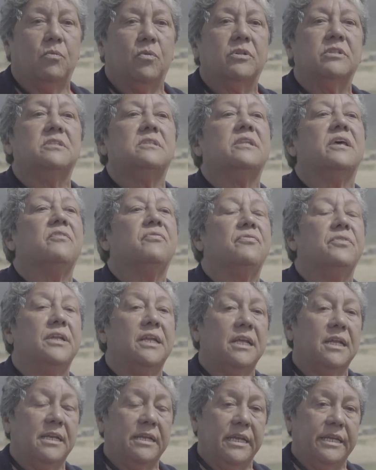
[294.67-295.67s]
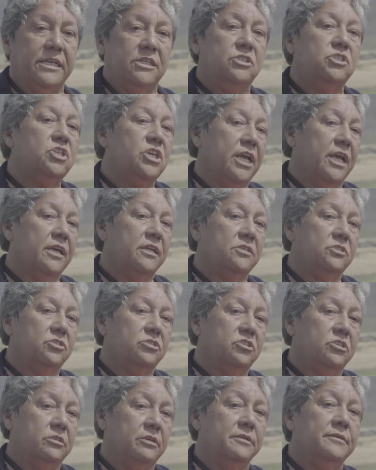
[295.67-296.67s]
will definitely change.